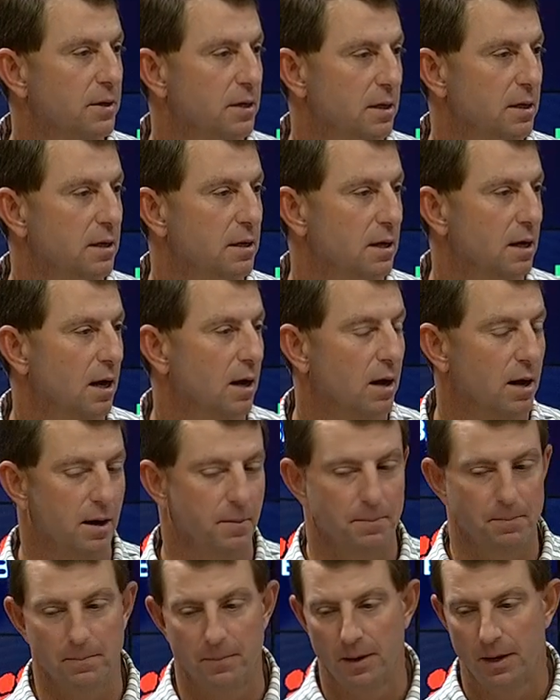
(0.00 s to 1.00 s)

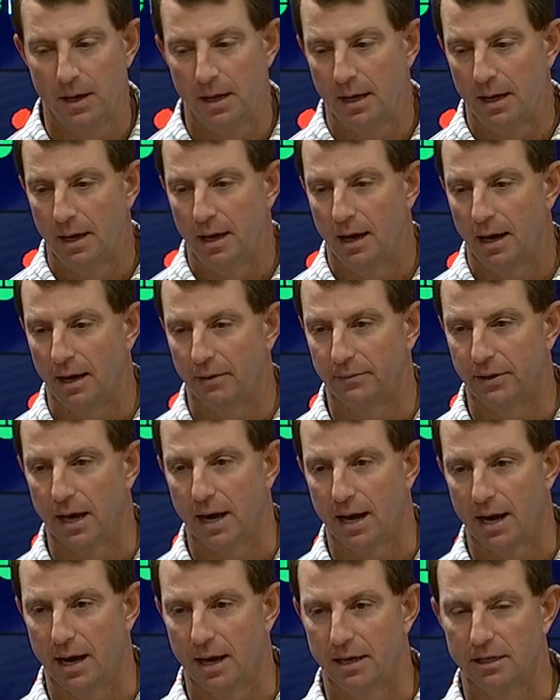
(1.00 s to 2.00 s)
I've
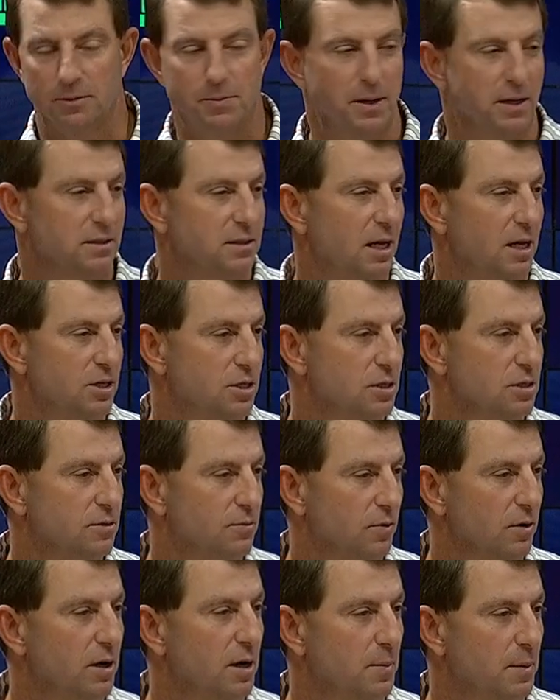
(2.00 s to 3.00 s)
got high expectations
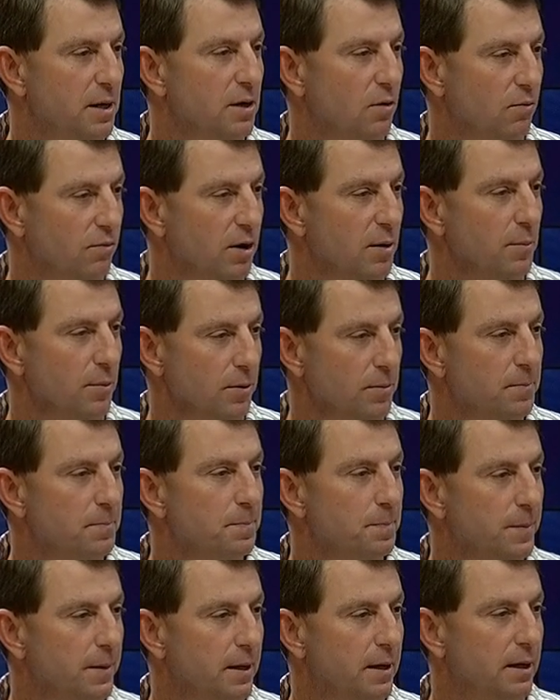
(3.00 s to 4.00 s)
for him in November,
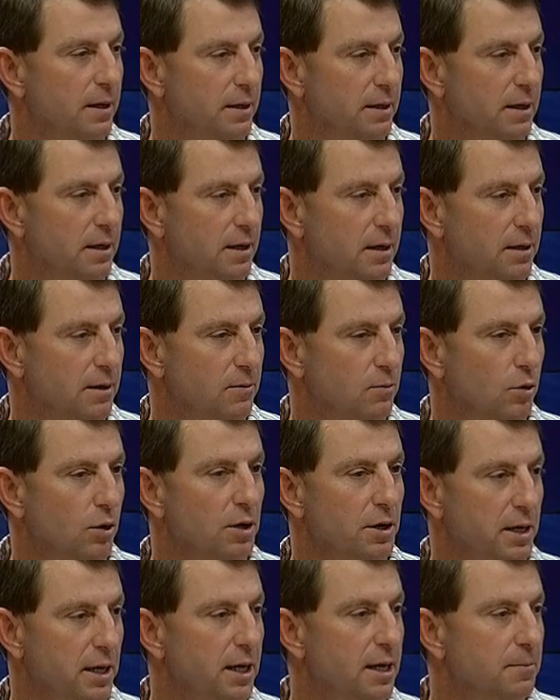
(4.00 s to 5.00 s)
and we're
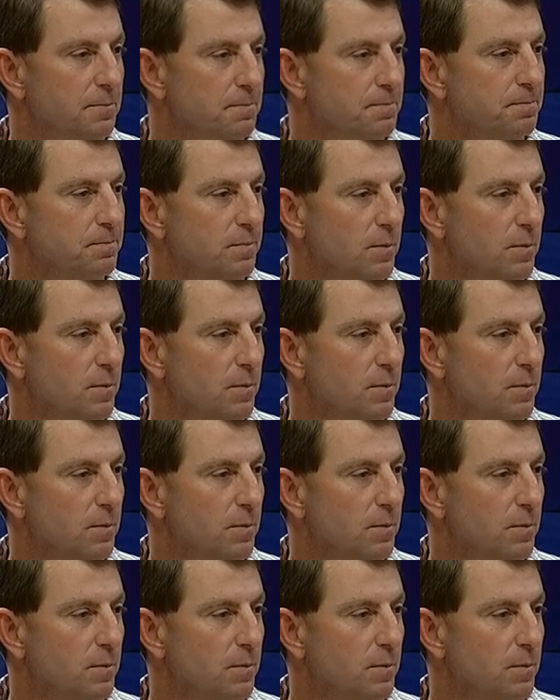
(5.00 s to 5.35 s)
going to need him.